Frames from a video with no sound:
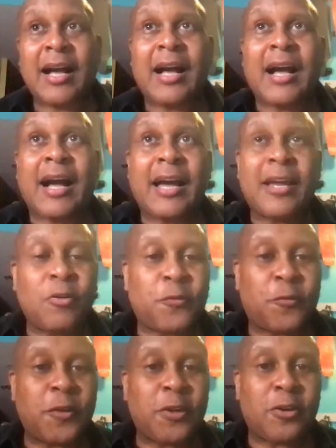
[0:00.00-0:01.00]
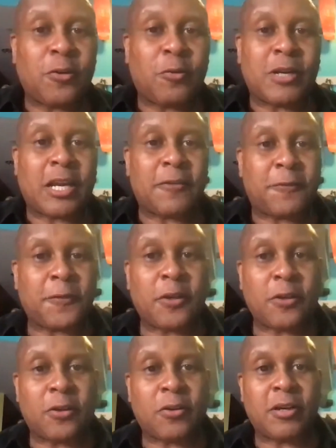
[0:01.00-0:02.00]
I don't feel what I
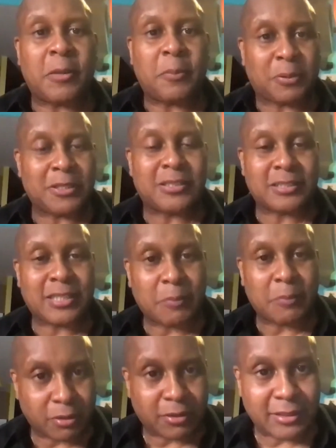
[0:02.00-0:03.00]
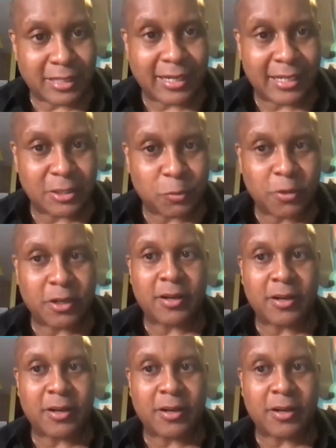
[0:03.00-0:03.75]
feel in places like Brooklyn Heights, where